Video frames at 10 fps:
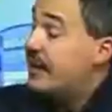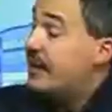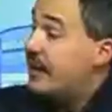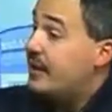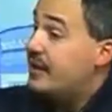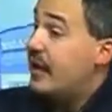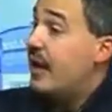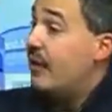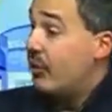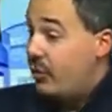did this
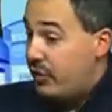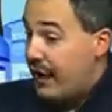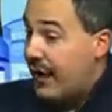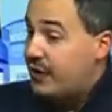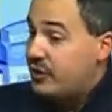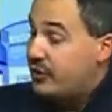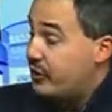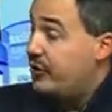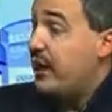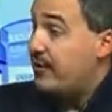uh, through the angels
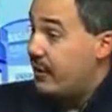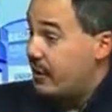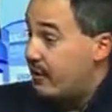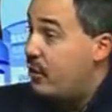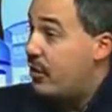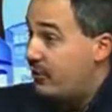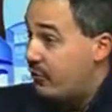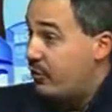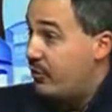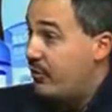in Sodom and Gomorrah, if
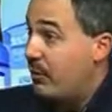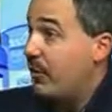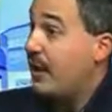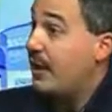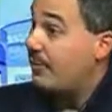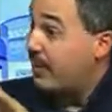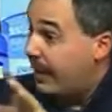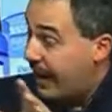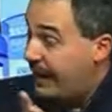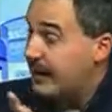you remember. He
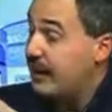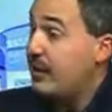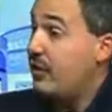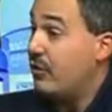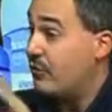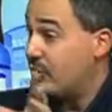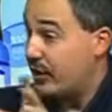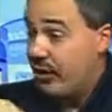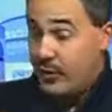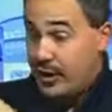blinded those
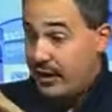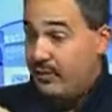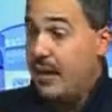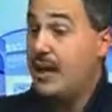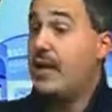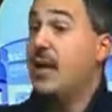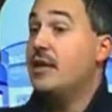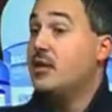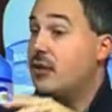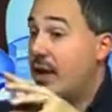uh, wicked men
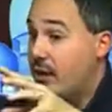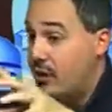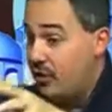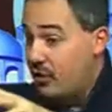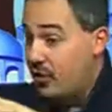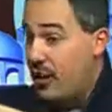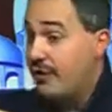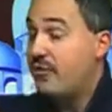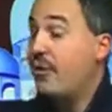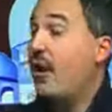so they couldn't go
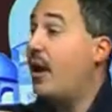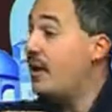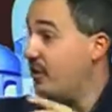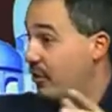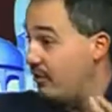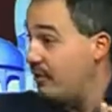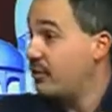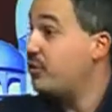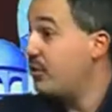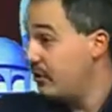after Lot, you remember? So